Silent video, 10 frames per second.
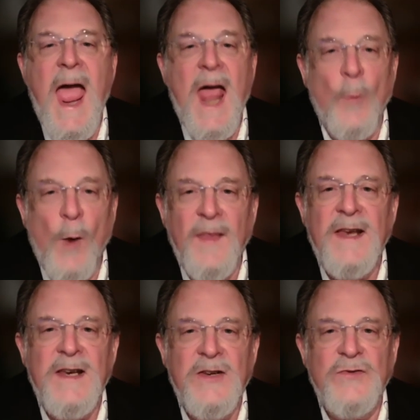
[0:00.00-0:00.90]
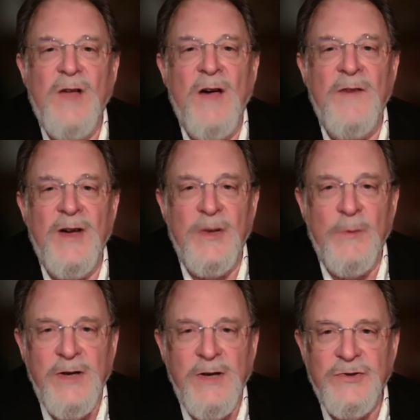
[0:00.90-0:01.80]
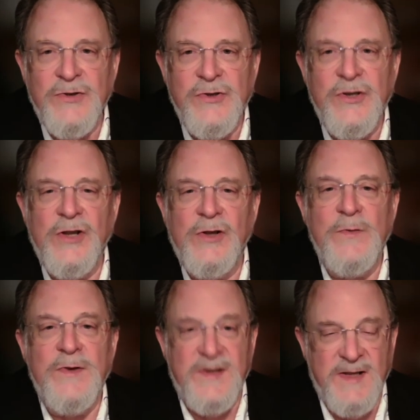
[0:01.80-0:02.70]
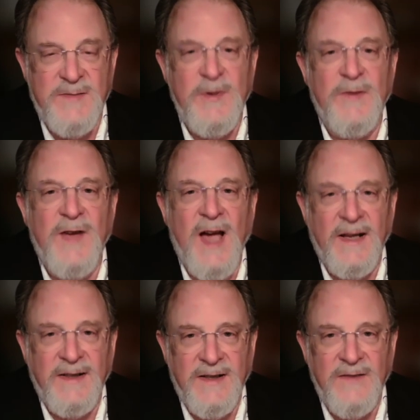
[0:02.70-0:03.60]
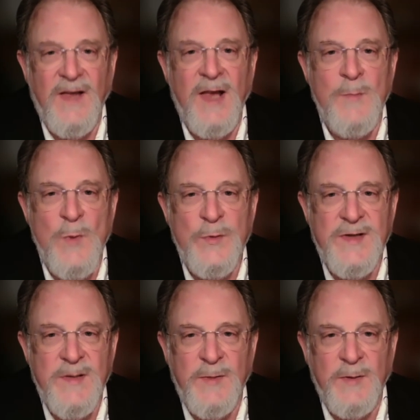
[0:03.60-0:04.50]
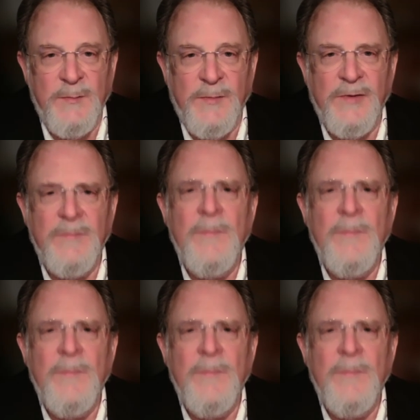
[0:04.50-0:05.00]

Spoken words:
and why the initial evaluation should include assessment of cognitive and mood symptoms.